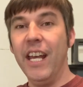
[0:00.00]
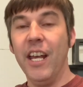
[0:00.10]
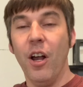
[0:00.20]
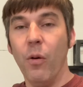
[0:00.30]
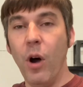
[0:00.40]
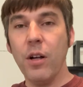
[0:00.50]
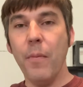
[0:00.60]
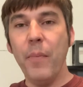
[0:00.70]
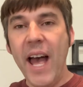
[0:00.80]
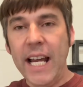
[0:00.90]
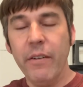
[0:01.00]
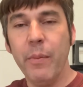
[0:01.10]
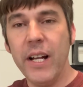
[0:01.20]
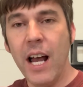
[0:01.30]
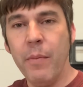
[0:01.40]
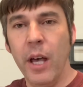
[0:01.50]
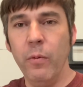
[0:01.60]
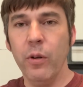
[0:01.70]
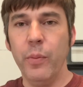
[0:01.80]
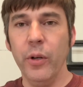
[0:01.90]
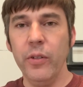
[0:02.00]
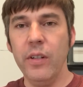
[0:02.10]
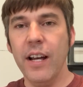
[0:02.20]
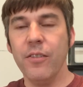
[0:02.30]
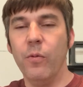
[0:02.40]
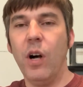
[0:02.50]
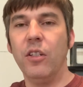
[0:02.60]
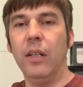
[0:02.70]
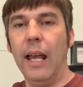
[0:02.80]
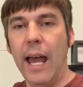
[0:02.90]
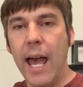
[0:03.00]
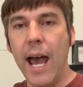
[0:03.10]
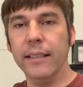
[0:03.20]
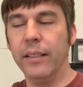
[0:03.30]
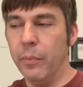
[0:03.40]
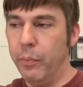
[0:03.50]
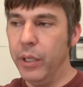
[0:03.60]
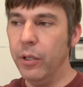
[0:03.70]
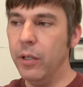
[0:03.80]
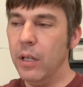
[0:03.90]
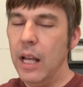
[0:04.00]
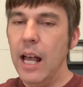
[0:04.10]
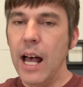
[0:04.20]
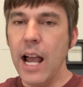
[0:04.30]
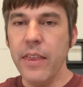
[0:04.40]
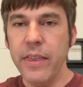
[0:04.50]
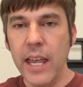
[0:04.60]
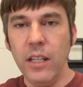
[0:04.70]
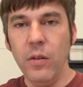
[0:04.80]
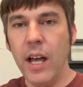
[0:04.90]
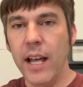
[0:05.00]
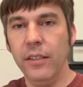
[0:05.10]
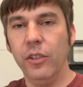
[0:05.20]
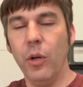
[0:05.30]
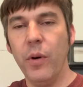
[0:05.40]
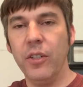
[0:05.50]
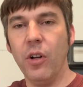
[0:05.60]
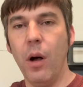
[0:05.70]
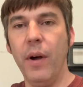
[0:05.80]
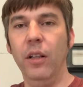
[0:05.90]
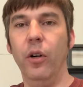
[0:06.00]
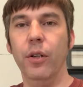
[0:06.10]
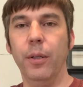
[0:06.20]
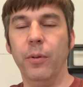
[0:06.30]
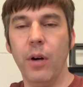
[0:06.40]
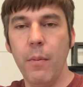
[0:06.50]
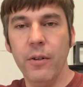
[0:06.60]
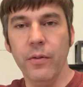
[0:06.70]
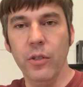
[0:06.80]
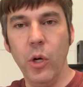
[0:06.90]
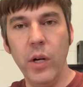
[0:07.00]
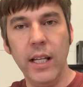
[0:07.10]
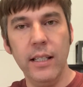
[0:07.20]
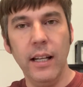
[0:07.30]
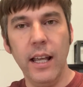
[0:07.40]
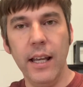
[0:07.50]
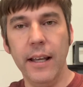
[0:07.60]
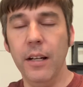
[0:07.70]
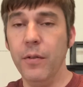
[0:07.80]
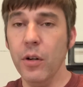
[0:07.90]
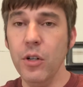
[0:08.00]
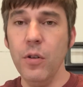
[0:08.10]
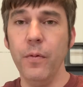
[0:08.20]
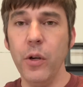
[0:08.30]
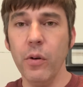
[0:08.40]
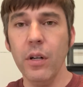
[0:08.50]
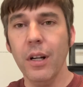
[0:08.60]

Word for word: Welcome back, everybody. I'm Edward Bilder. You guys are watching Ask Bilder. I thank you guys so much to all my loyal subscribers for tuning in today. And if you're a new viewer,